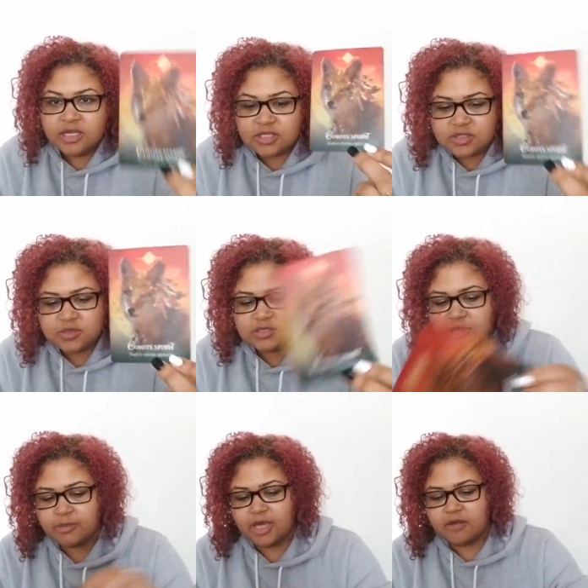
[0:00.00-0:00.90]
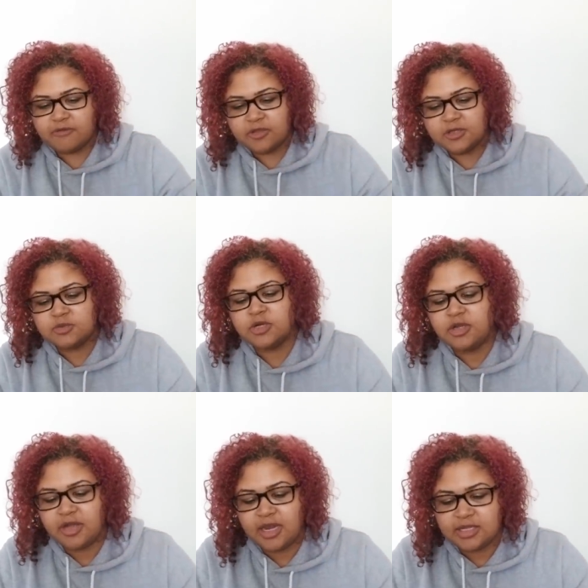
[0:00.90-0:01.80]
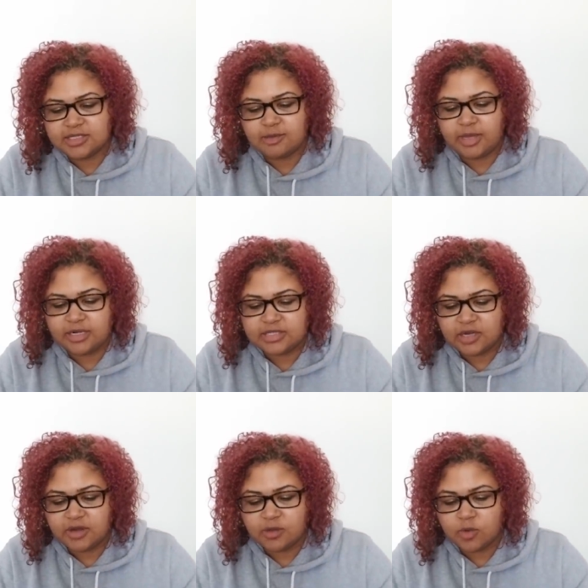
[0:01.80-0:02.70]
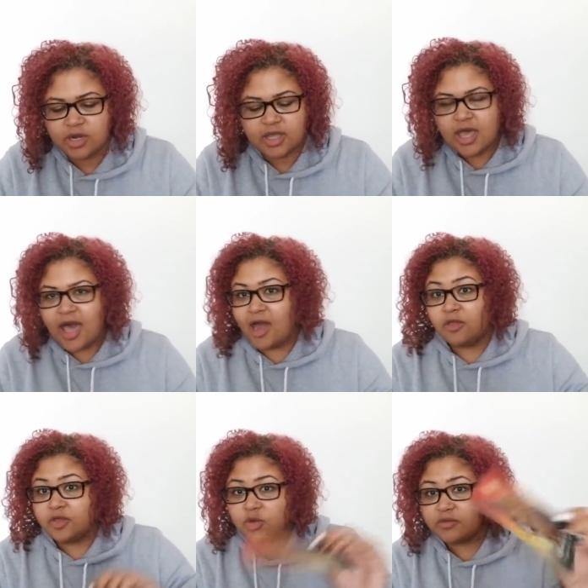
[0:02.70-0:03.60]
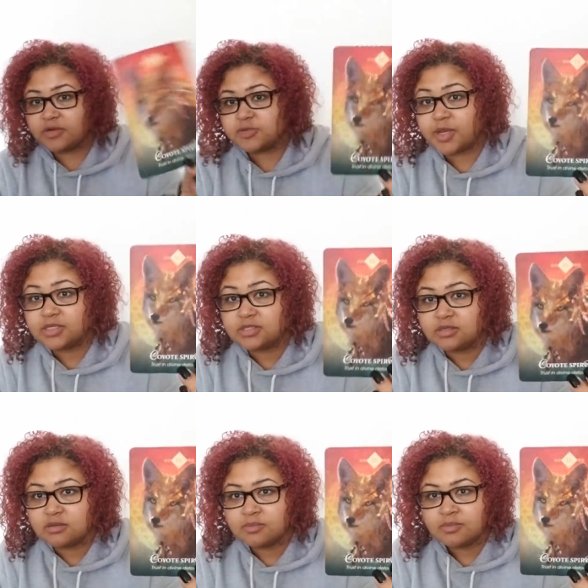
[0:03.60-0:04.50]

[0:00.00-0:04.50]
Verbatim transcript: to do something about it for those where you're getting into humanitarian work i don't think you ever expected to